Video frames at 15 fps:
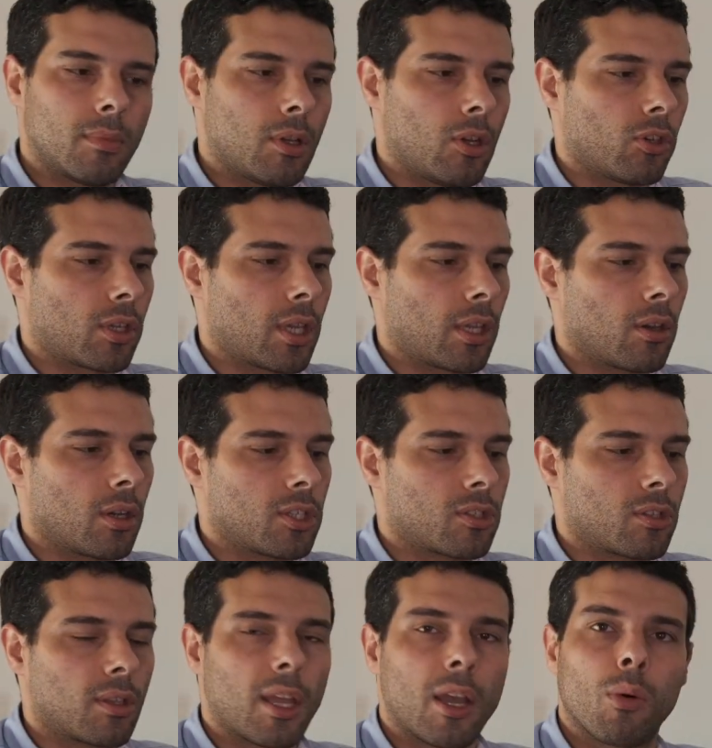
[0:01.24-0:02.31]
Okay guys,
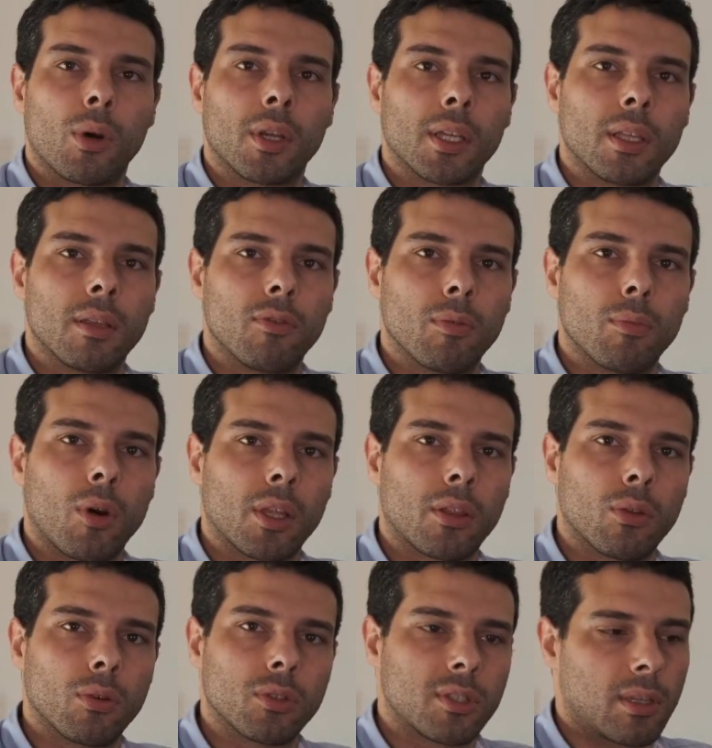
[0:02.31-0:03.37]
today I want to give you my
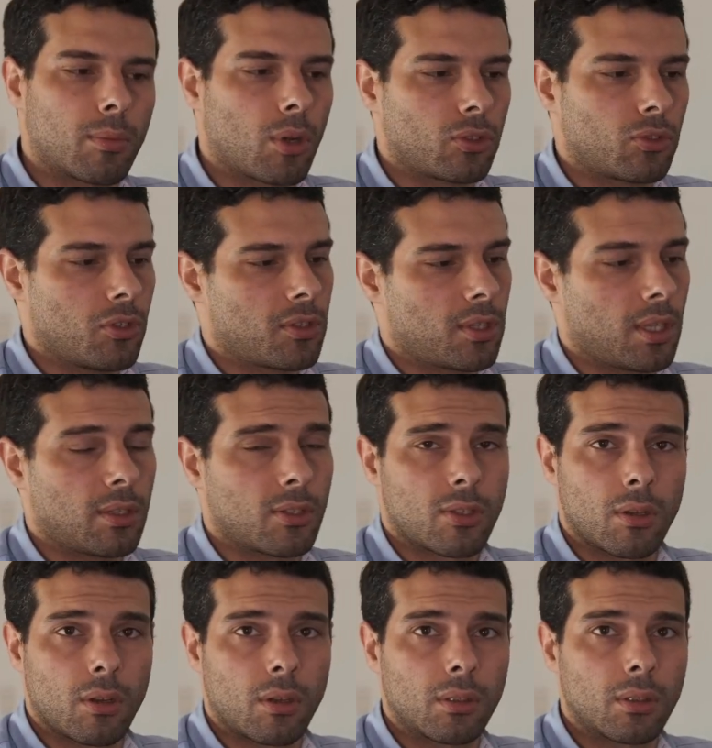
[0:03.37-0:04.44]
thoughts and my 2 cents
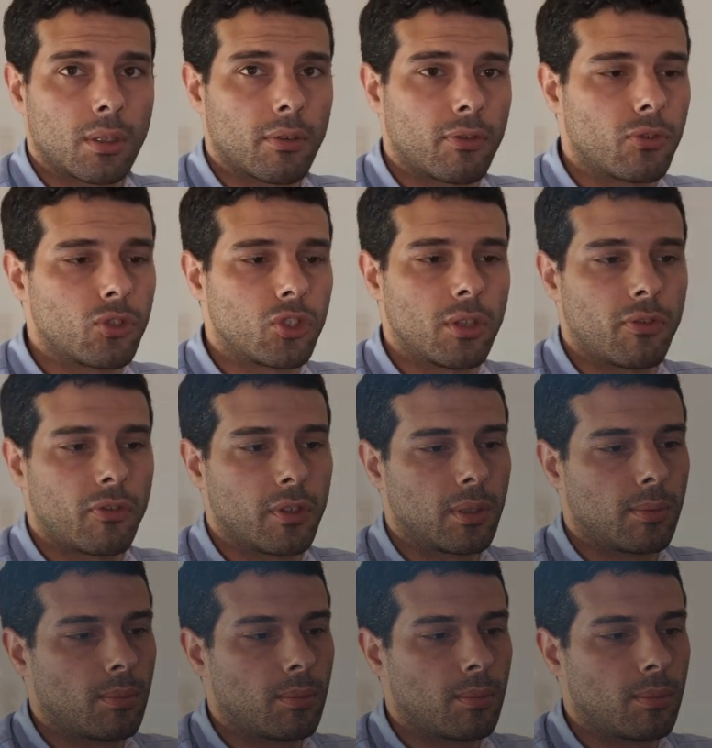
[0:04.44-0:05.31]
on the Fujifilm